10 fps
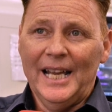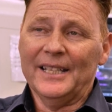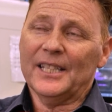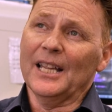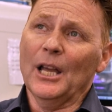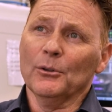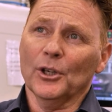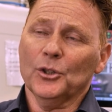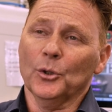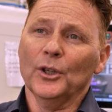it's allowed
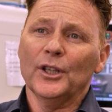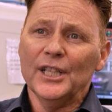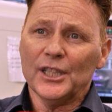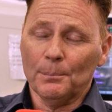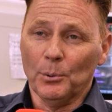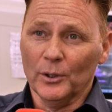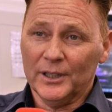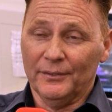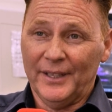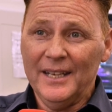us to increase our
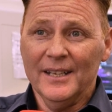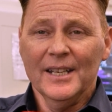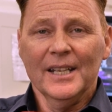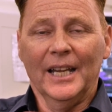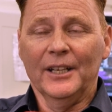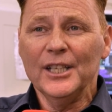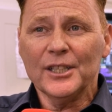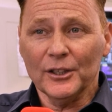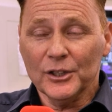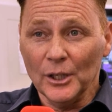productivity, increase
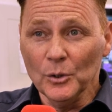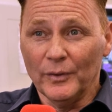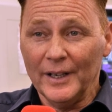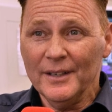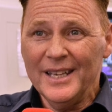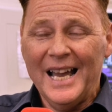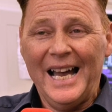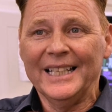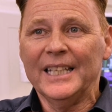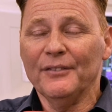our turnover
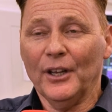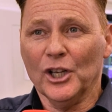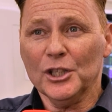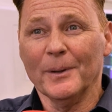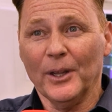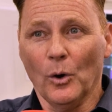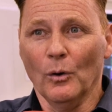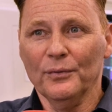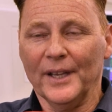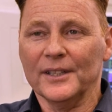and give the customer the
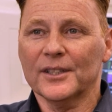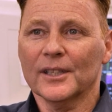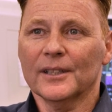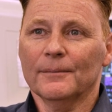confidence.